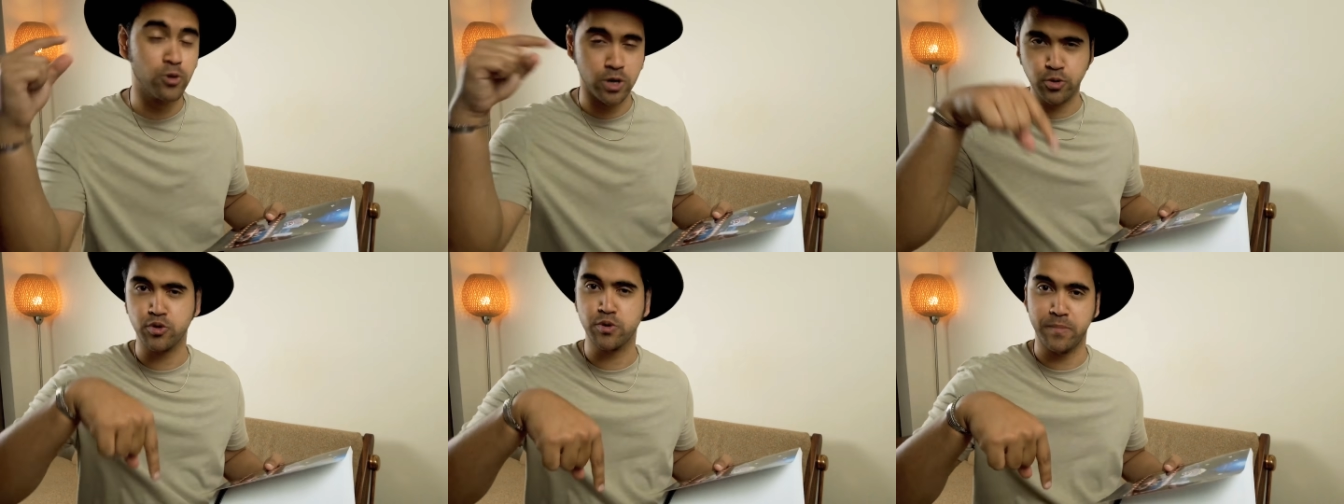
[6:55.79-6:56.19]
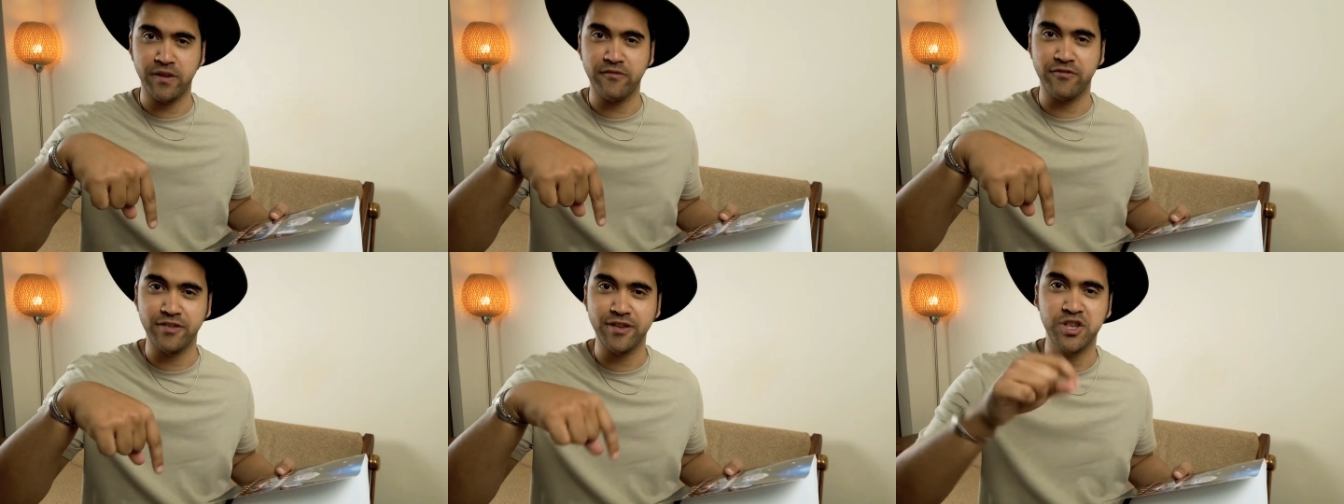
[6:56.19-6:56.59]
which was
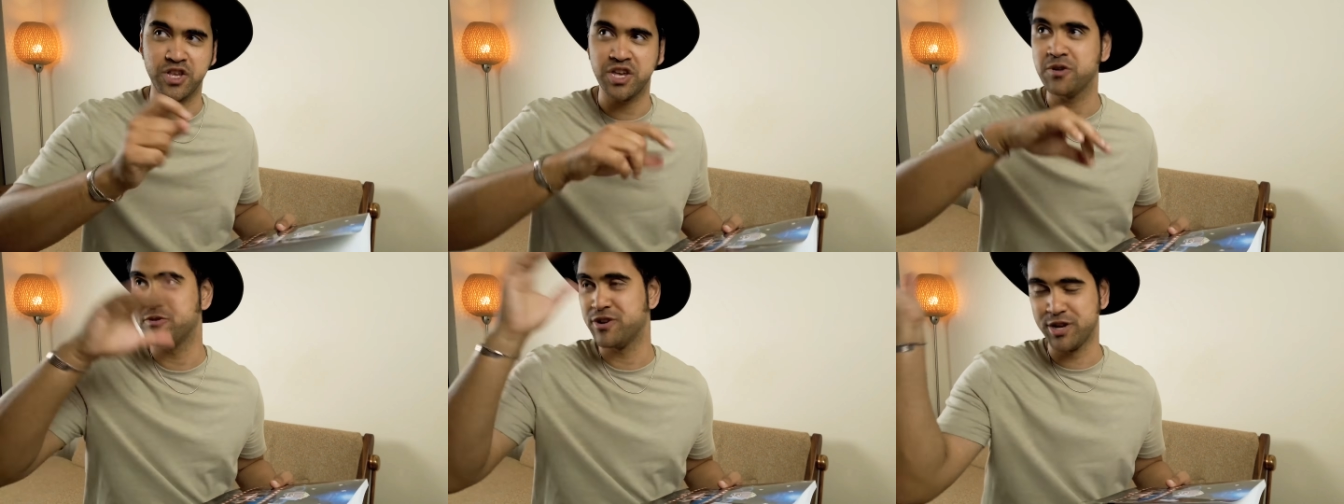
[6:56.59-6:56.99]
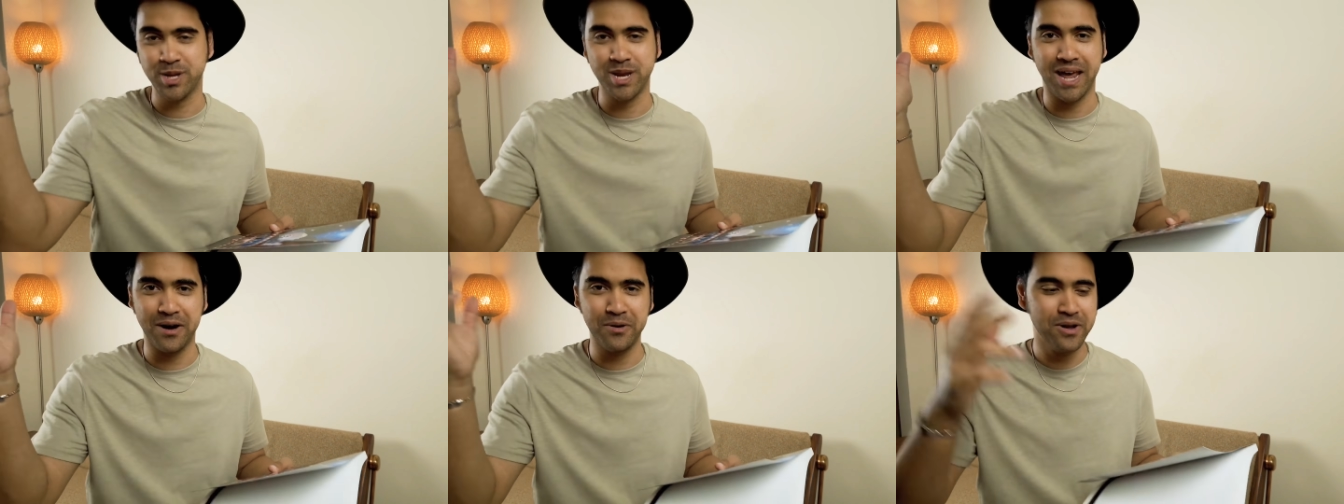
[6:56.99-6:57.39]
meant for this year, which is
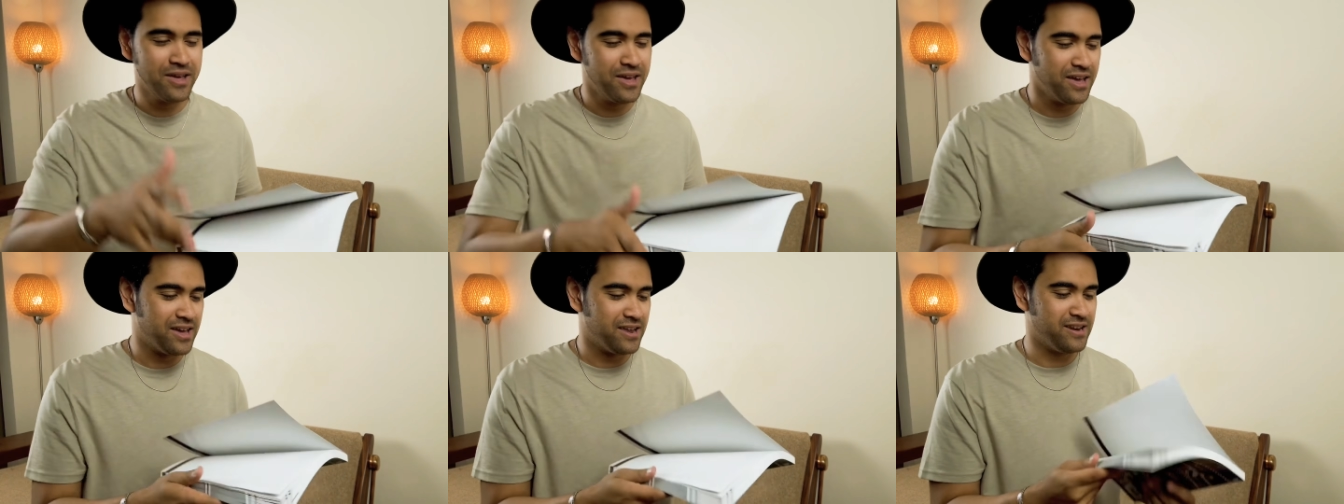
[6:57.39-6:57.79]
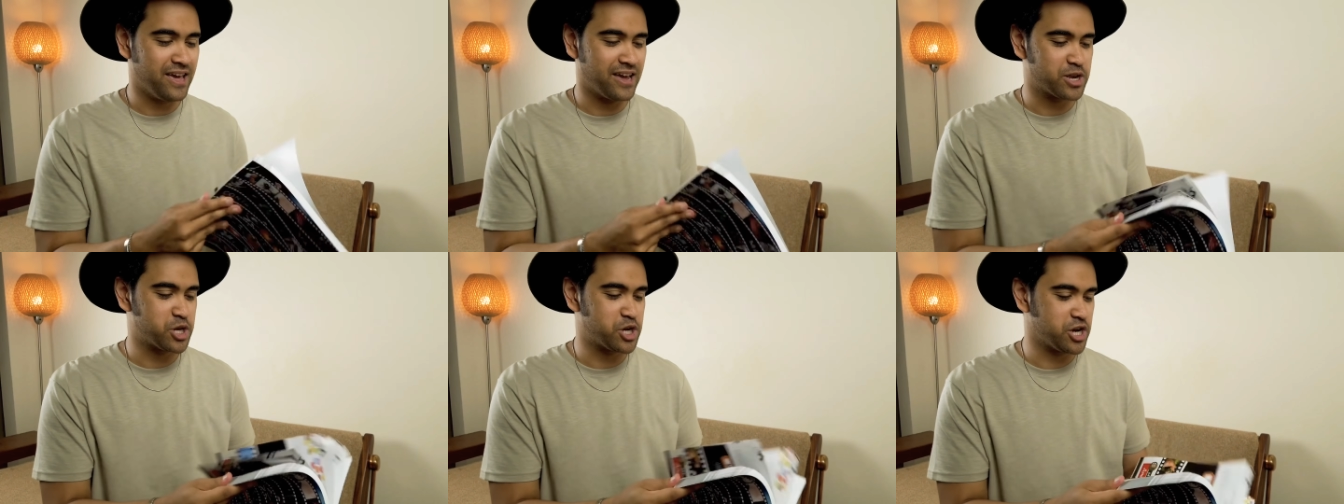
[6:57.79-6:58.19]
now
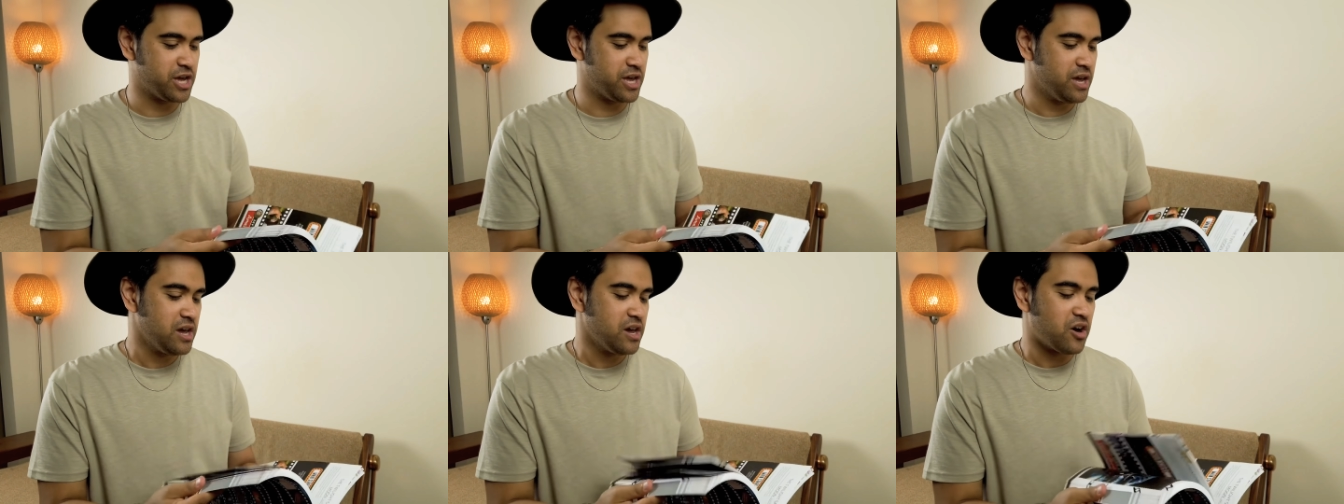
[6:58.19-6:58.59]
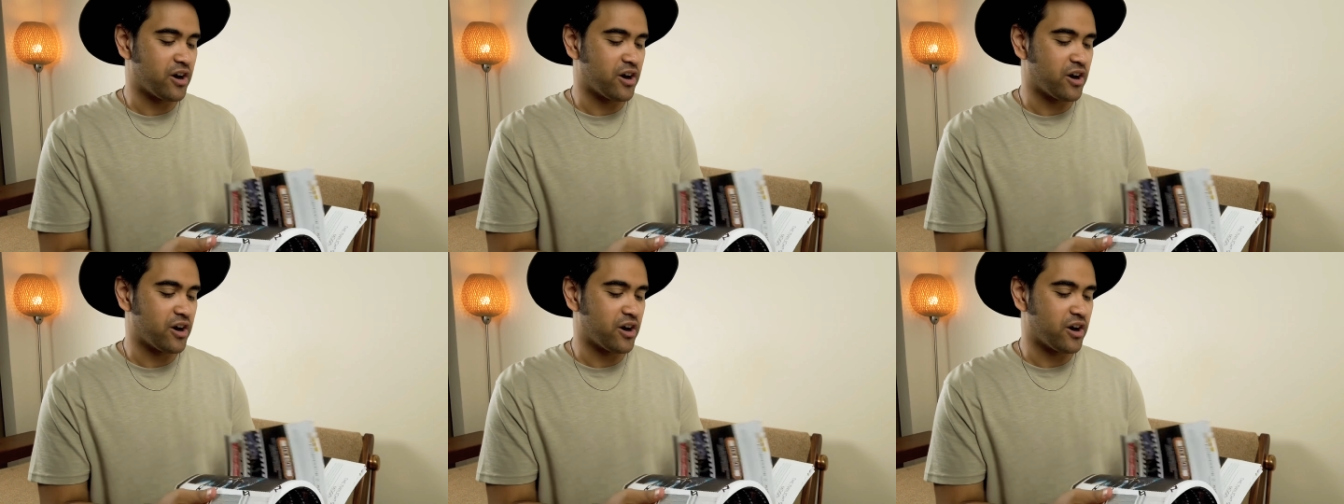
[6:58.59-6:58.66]
next year.